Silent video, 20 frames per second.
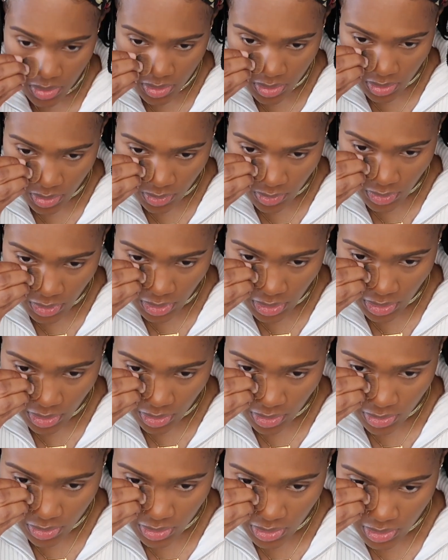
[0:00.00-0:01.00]
So
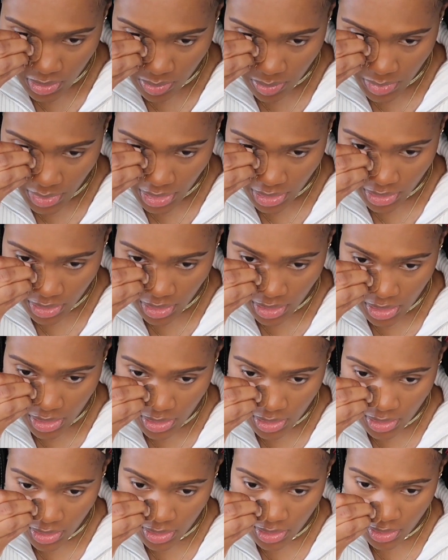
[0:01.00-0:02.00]
yeah, just pat that
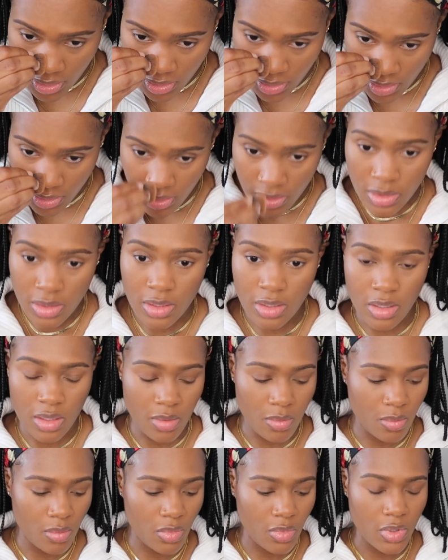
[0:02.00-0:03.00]
in
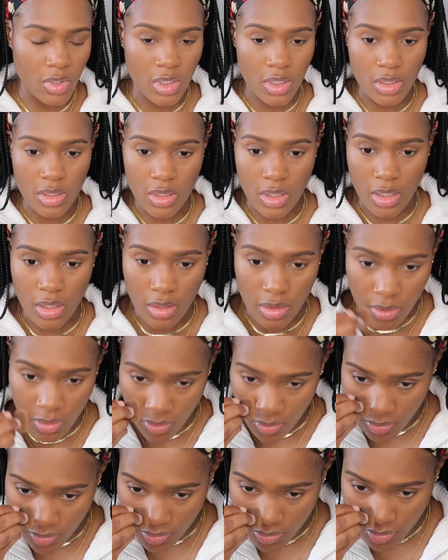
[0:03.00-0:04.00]
and bring it
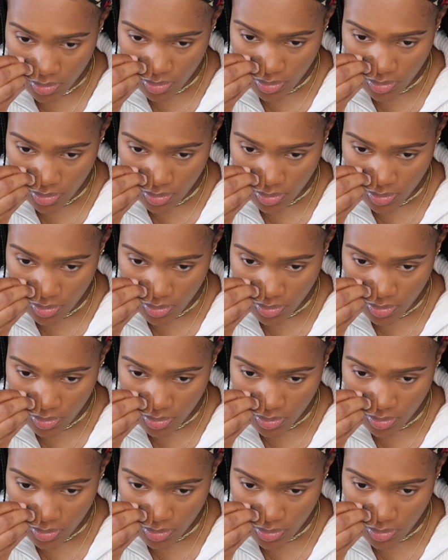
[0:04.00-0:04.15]
down.